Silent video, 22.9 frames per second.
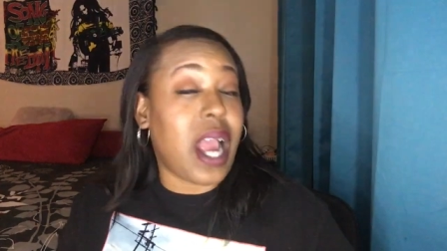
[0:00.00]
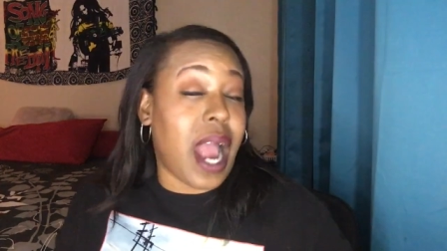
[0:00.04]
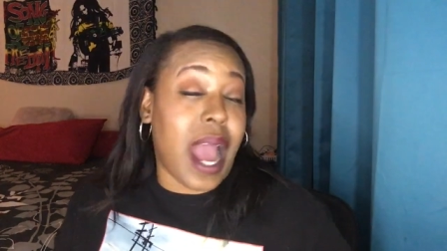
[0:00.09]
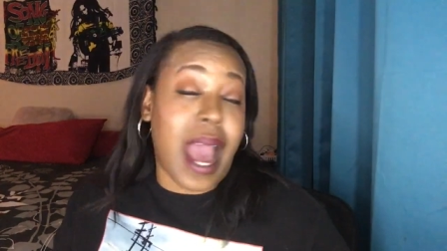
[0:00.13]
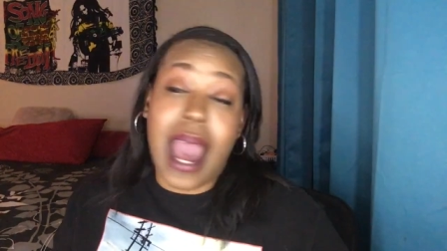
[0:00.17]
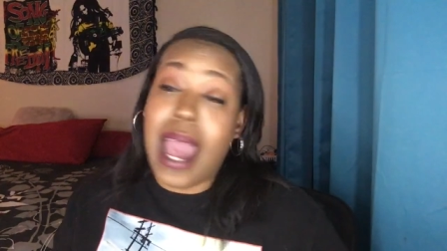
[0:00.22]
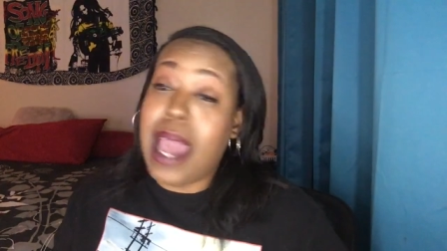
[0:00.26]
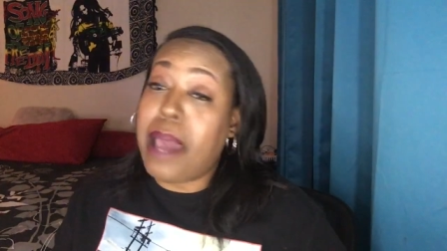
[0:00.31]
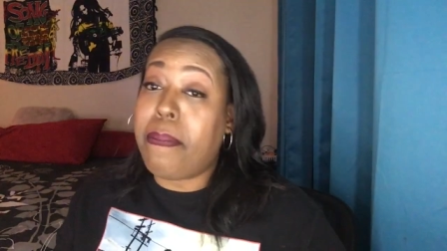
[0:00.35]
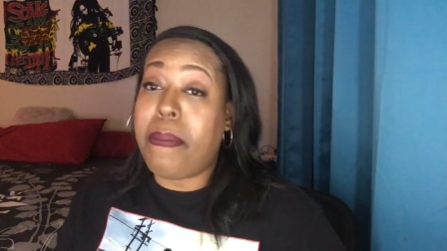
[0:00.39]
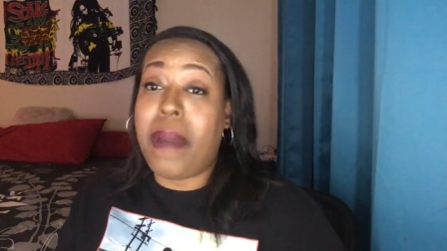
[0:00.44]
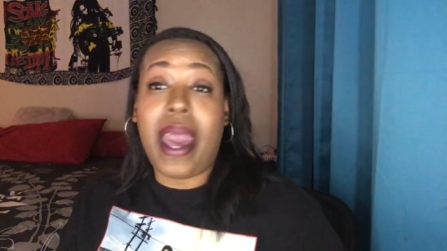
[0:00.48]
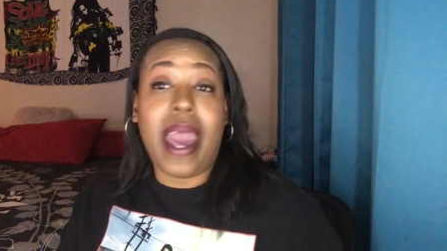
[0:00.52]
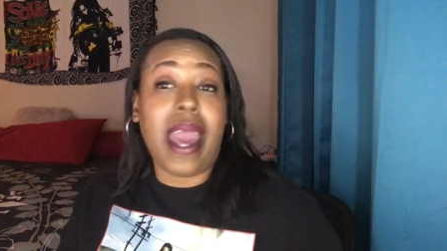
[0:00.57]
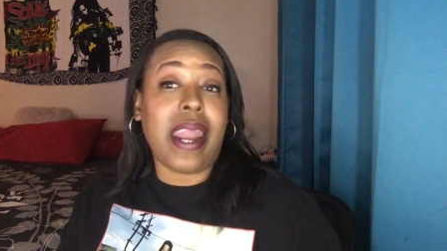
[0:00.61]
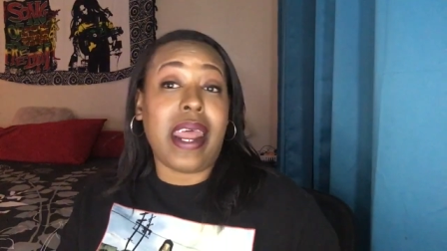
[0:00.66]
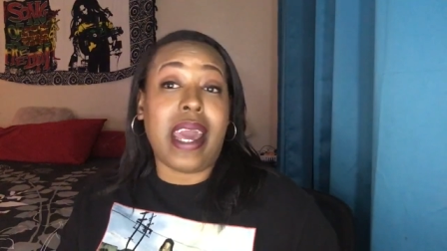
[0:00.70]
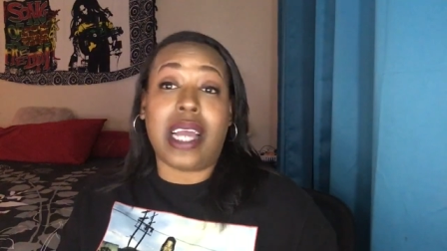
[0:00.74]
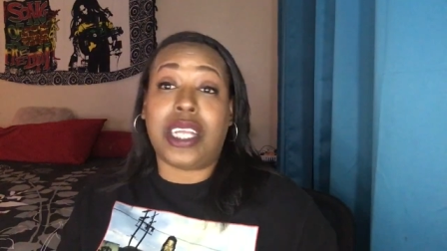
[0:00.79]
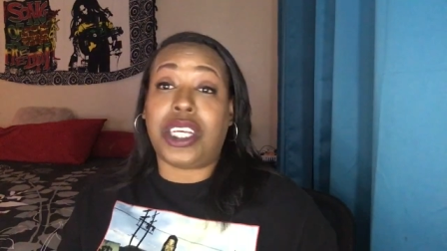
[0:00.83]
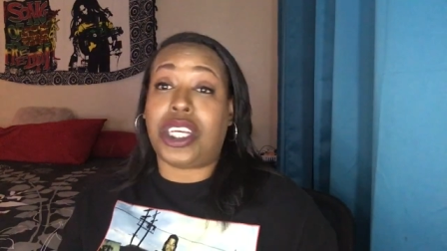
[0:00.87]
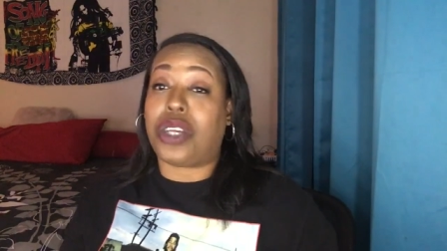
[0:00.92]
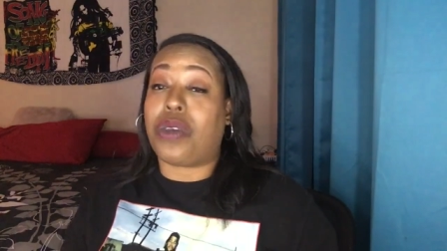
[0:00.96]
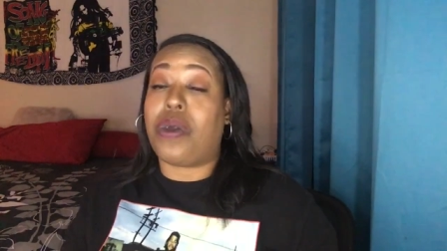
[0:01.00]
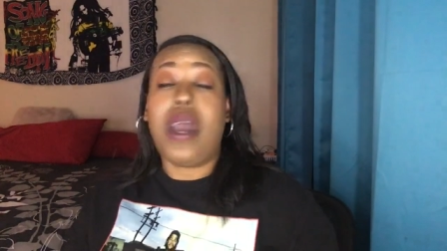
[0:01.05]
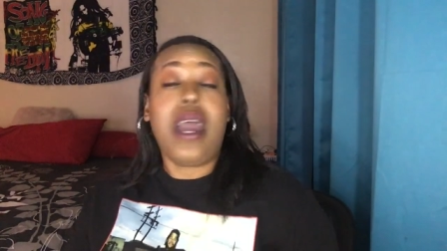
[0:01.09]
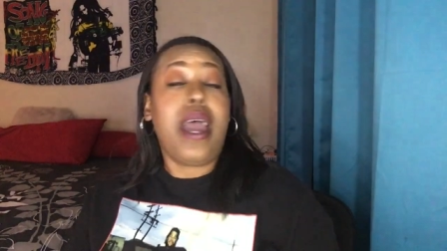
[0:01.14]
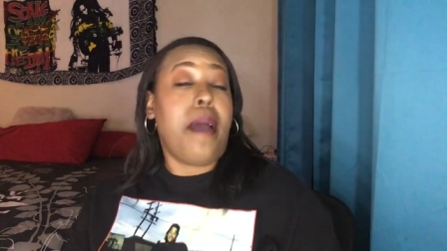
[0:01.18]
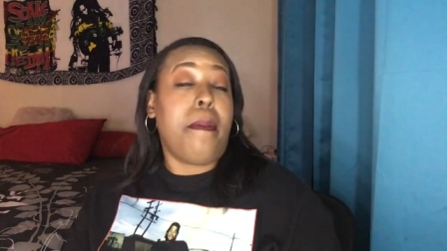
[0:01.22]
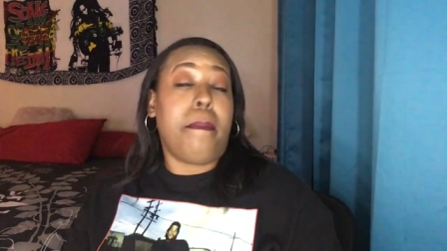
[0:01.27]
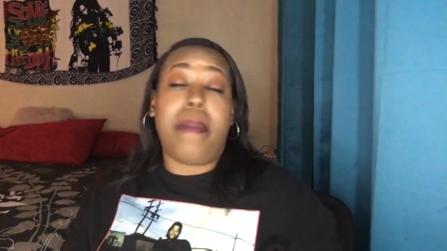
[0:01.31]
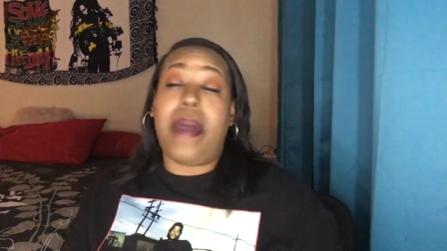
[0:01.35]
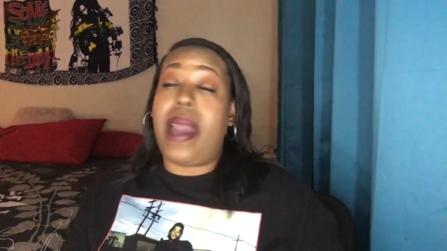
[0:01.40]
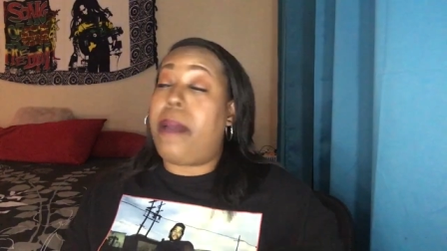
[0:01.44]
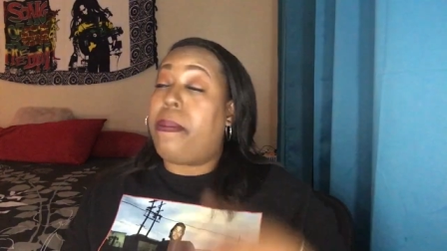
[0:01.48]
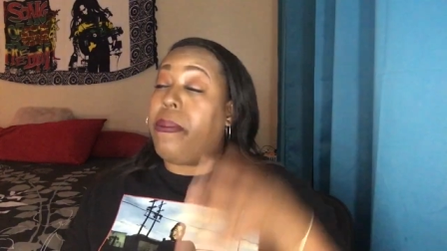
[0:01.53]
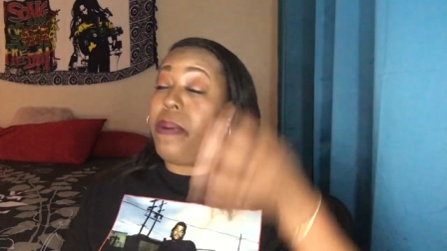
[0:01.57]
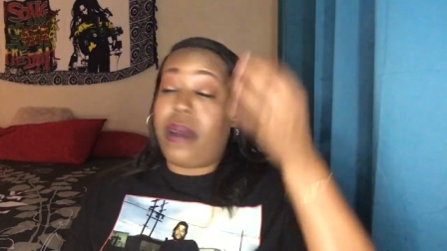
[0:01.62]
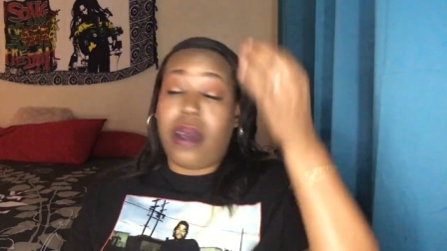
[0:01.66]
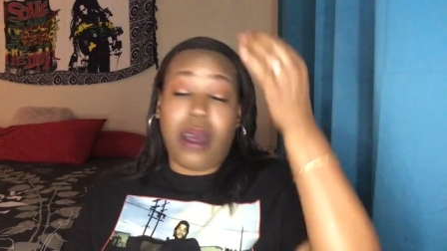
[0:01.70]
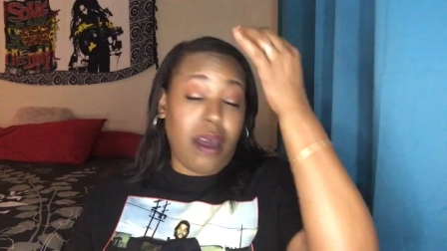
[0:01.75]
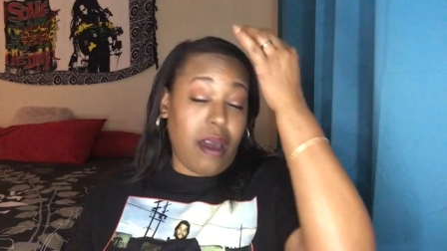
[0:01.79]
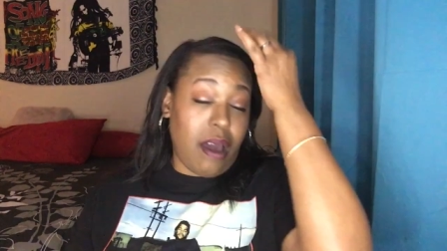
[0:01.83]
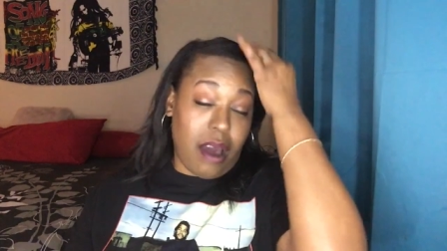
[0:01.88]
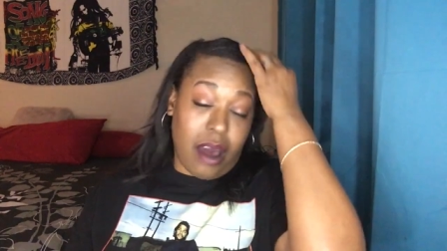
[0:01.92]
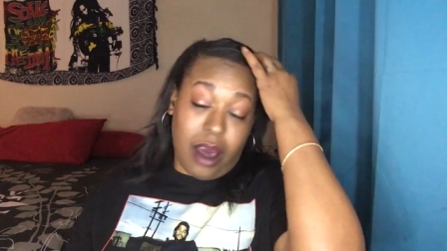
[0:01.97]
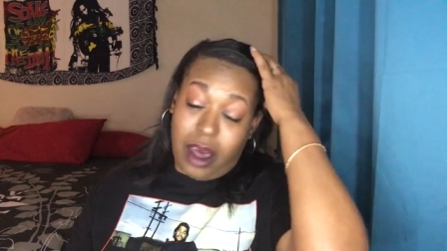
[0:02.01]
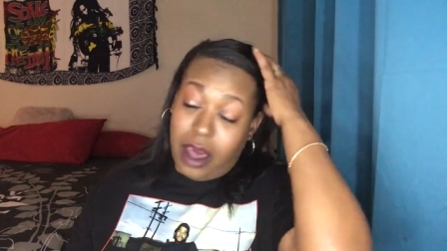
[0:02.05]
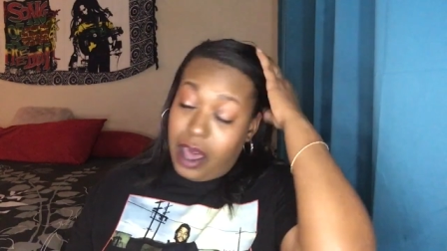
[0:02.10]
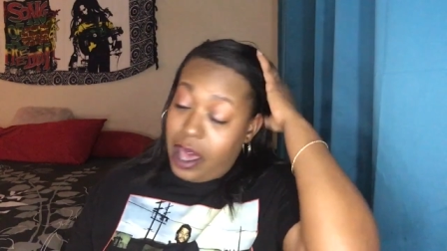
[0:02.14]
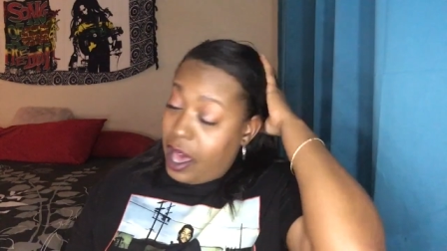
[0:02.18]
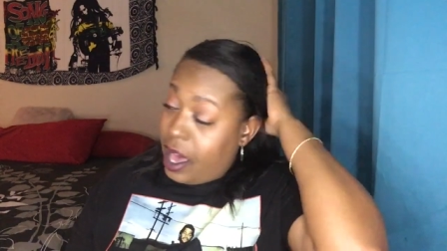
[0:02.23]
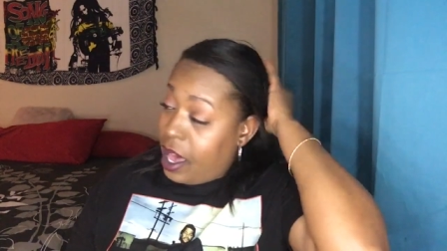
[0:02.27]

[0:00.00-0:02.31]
I ain't mad at you, baby, huh?